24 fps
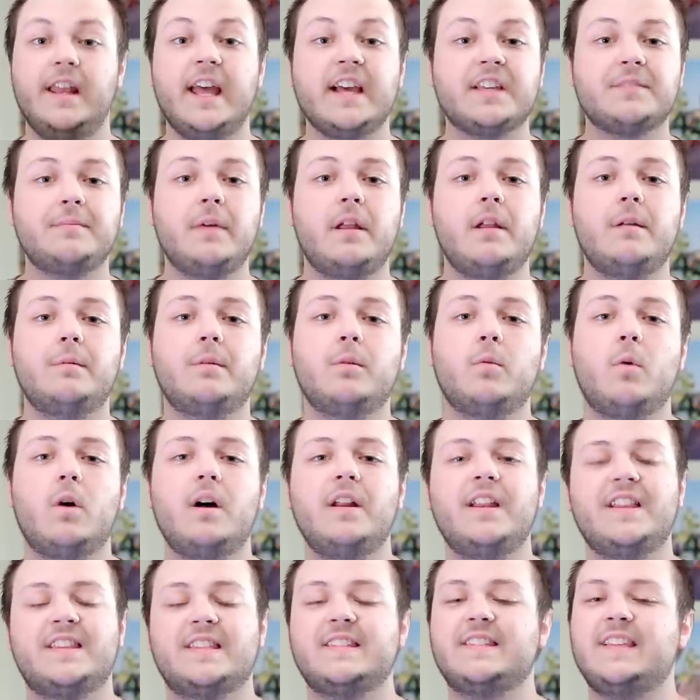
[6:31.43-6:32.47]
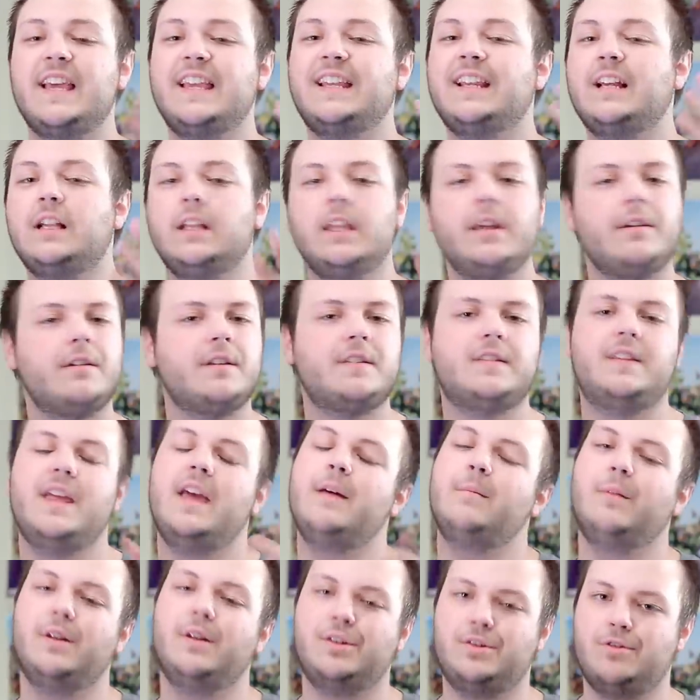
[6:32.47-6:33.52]
In X-Men #1, it's said clear as
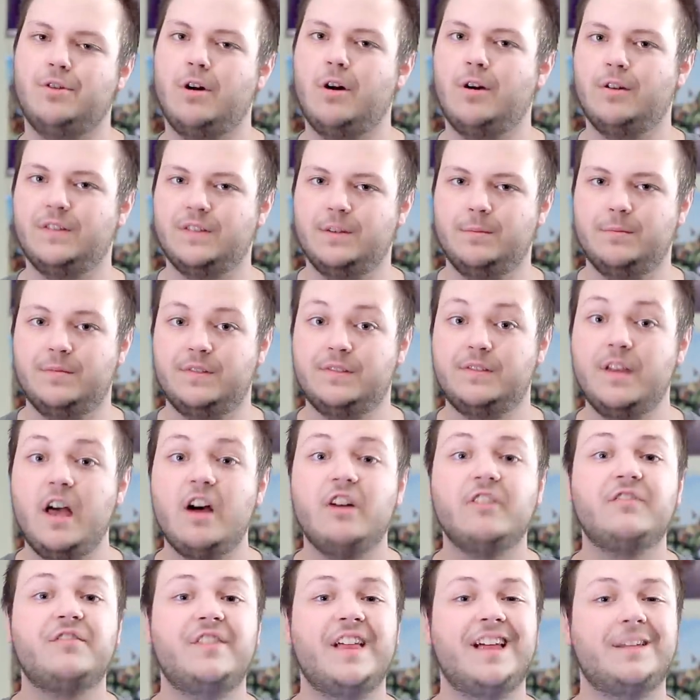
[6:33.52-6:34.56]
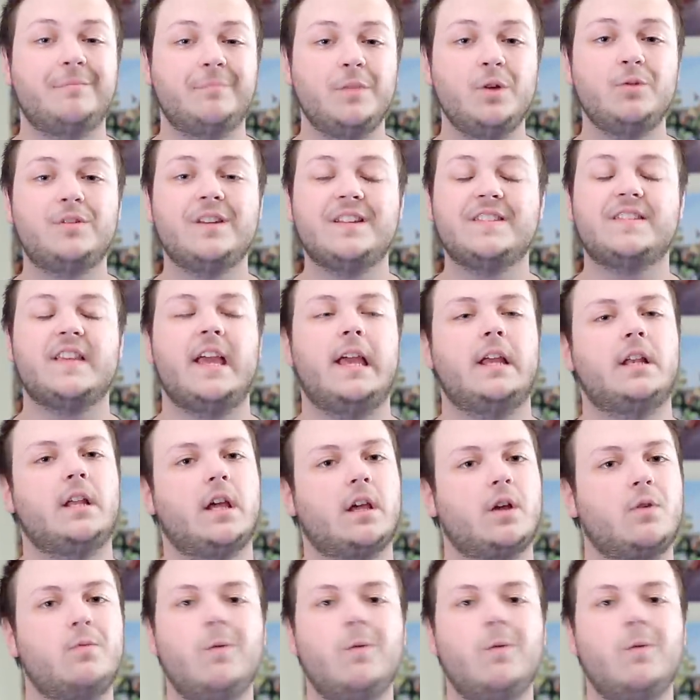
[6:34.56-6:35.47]
day by Charles himself that mutants, and I